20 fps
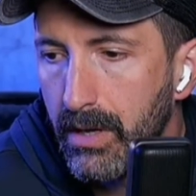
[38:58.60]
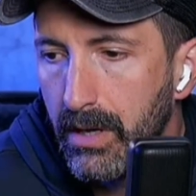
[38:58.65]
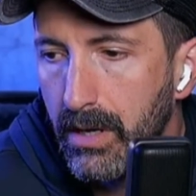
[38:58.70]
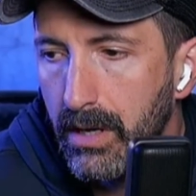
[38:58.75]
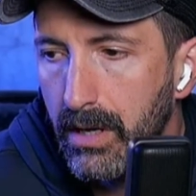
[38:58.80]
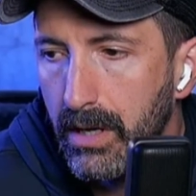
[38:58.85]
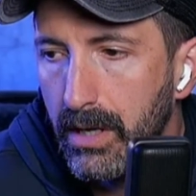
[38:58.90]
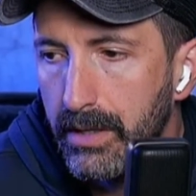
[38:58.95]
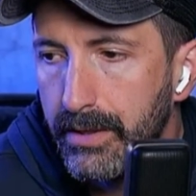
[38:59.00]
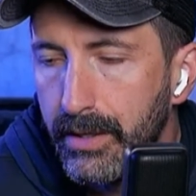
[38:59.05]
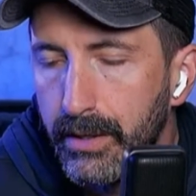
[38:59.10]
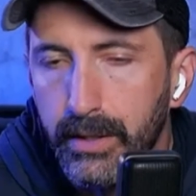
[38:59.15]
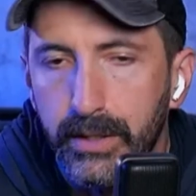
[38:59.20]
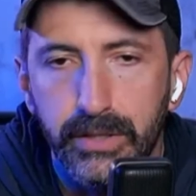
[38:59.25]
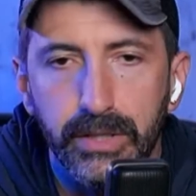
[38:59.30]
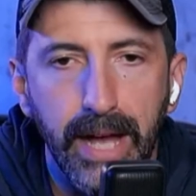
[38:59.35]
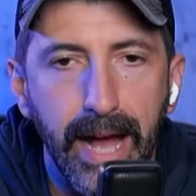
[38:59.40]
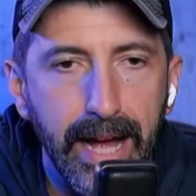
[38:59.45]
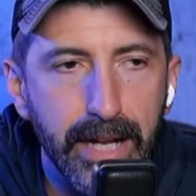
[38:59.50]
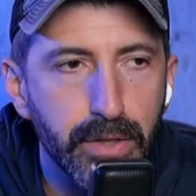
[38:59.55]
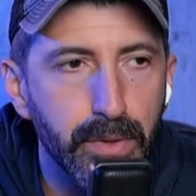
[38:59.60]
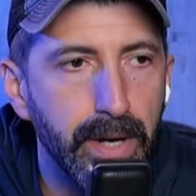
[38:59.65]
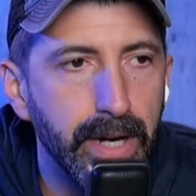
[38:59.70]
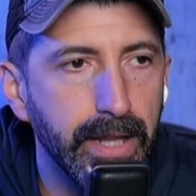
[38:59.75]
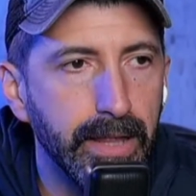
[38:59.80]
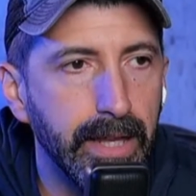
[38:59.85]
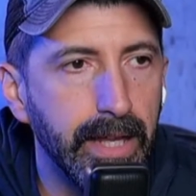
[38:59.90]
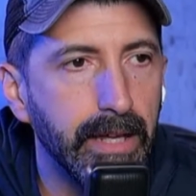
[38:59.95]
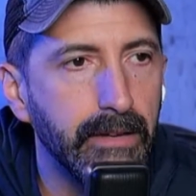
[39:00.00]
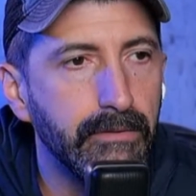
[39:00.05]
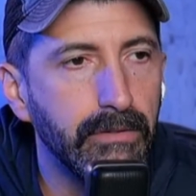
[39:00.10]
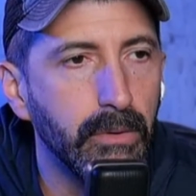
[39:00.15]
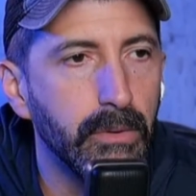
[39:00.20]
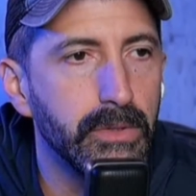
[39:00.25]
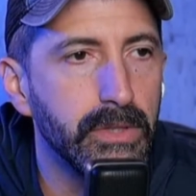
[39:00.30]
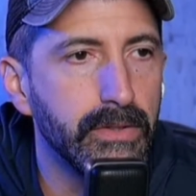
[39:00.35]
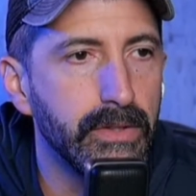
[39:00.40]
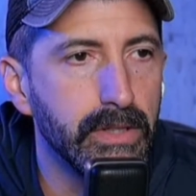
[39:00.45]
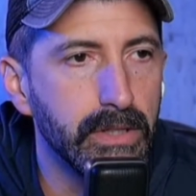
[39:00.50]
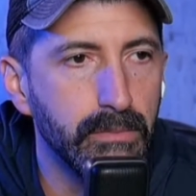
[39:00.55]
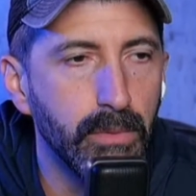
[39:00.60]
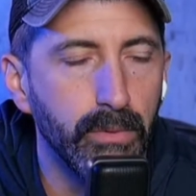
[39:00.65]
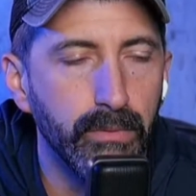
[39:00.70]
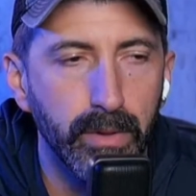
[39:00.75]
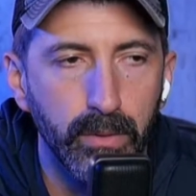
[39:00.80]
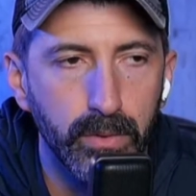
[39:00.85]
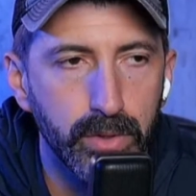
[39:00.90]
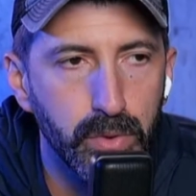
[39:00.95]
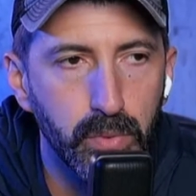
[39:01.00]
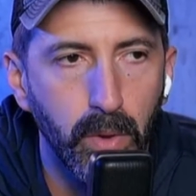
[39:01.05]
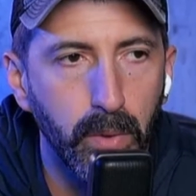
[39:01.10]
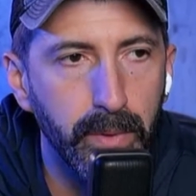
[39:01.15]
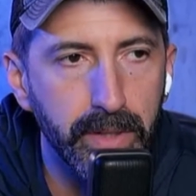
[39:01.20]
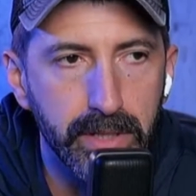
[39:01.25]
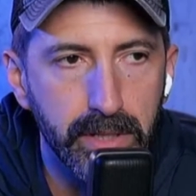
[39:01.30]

uh, they're exaggerating the influence of this movement, which is what we